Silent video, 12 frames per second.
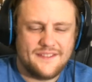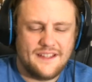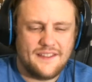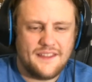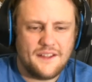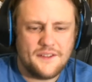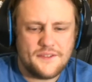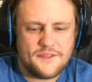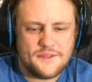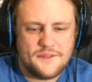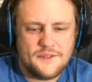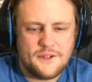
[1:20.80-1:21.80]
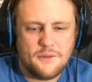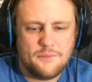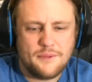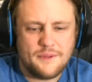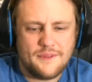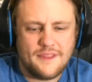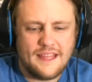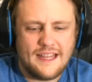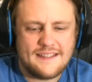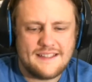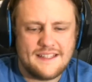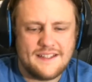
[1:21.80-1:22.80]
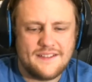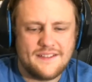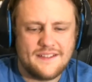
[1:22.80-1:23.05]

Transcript: If else, nope, that's it.